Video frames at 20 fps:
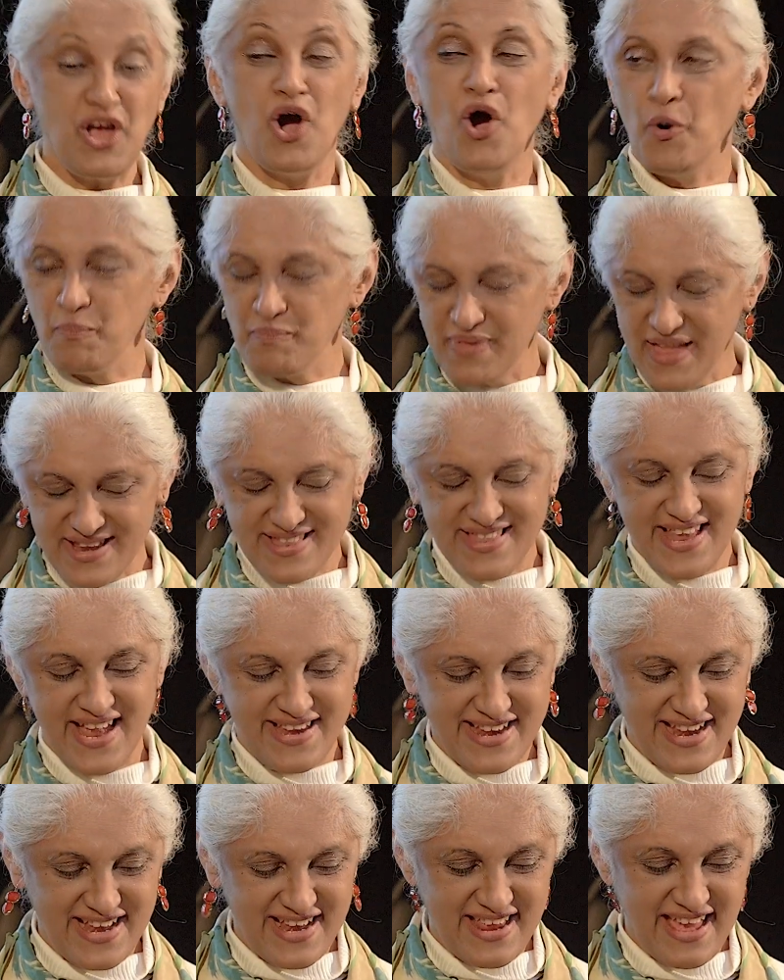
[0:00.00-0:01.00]
hope
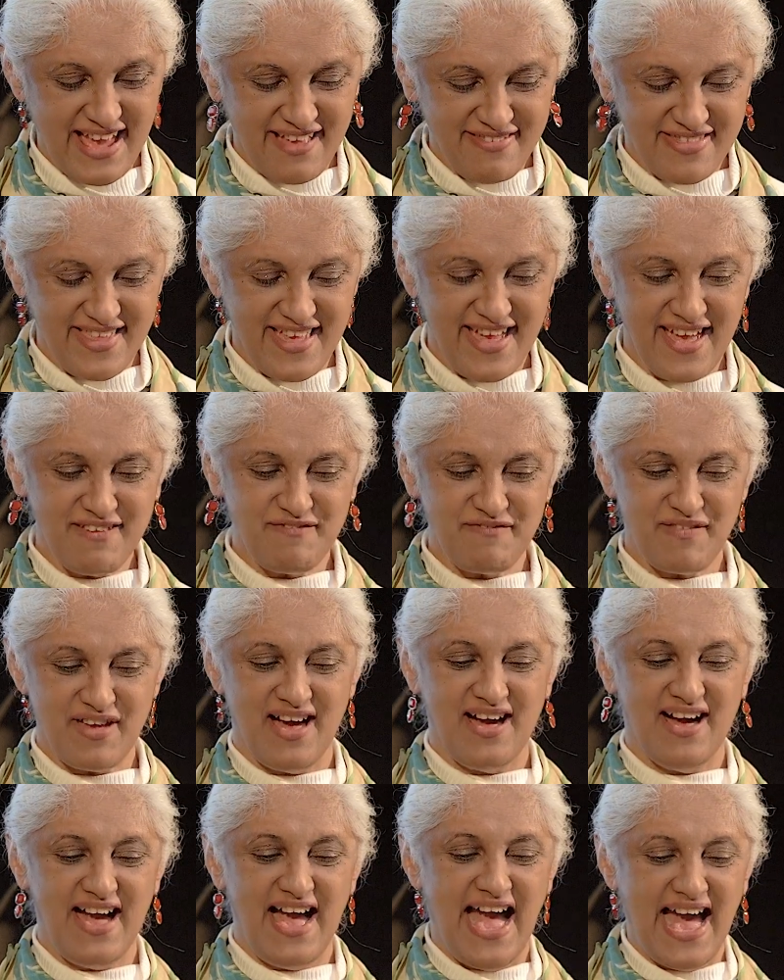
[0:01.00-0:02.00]
that it'll get there
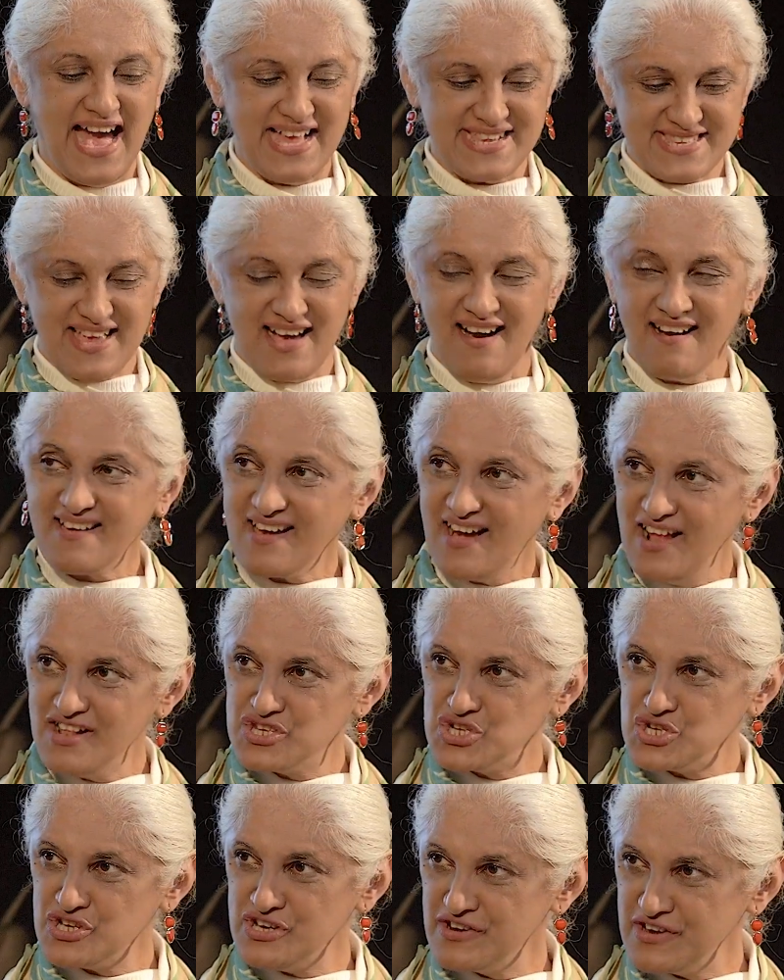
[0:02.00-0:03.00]
as our
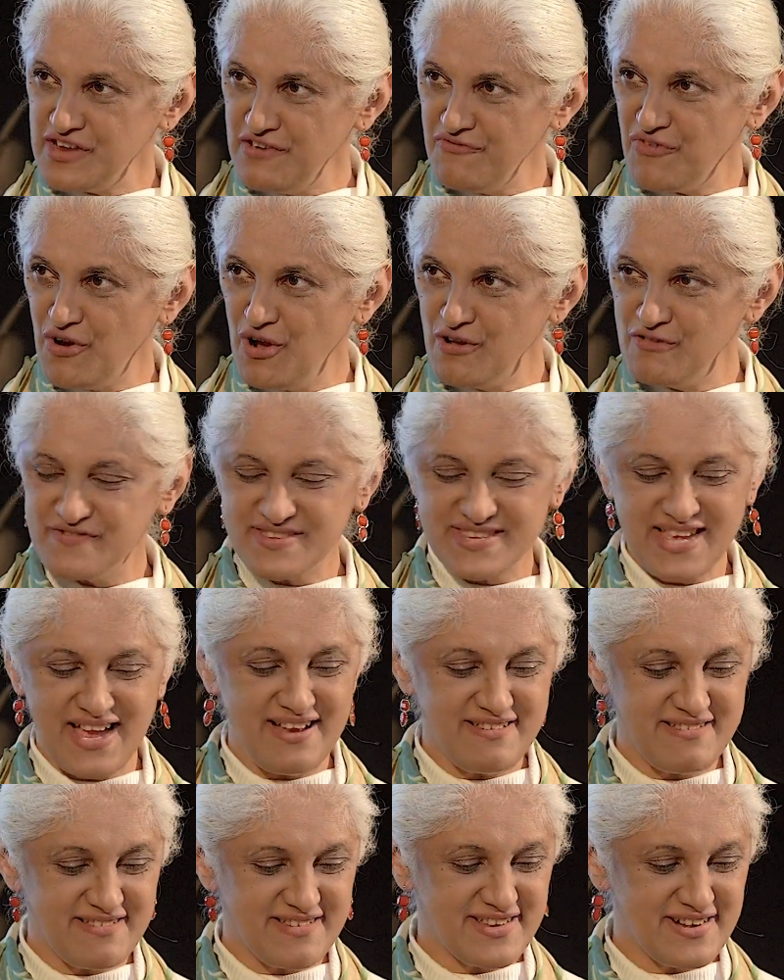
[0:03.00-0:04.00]
culture evolves
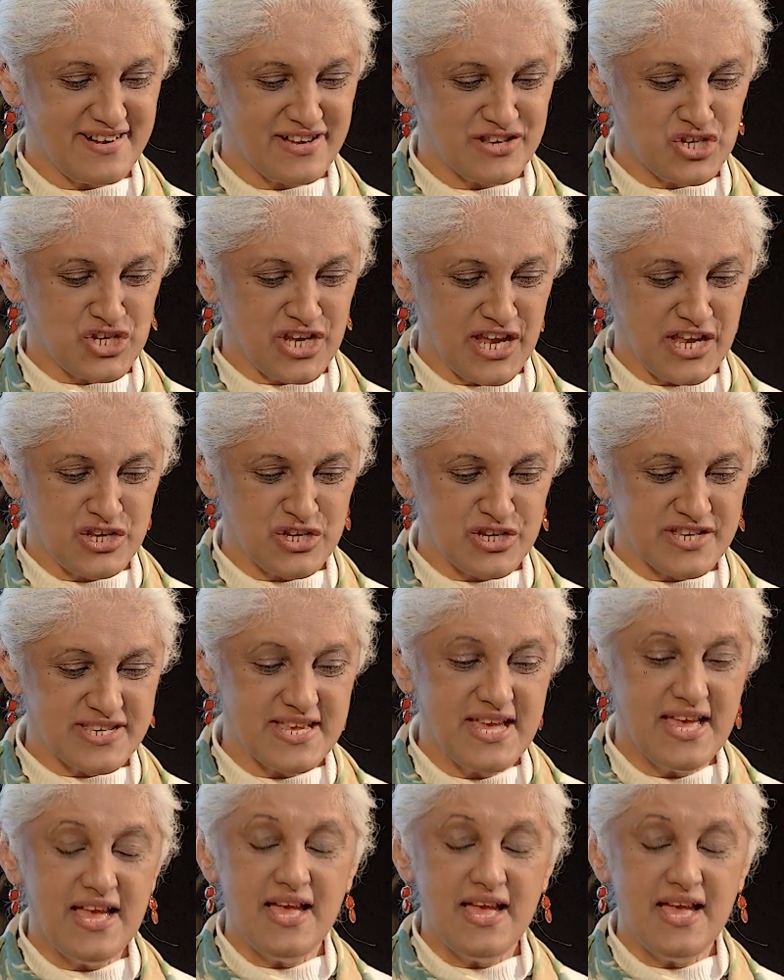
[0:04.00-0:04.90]
and changes.